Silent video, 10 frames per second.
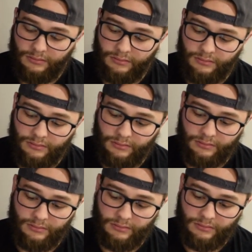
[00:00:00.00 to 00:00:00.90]

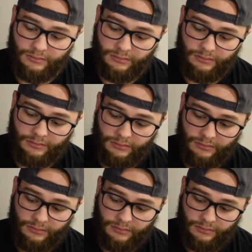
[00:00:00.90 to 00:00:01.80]

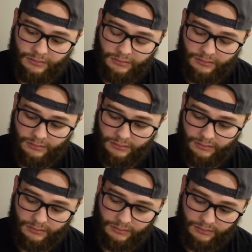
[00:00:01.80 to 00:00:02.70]

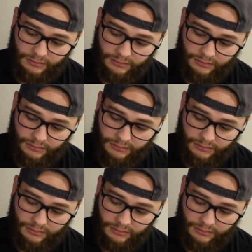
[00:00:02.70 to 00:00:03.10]
(silent)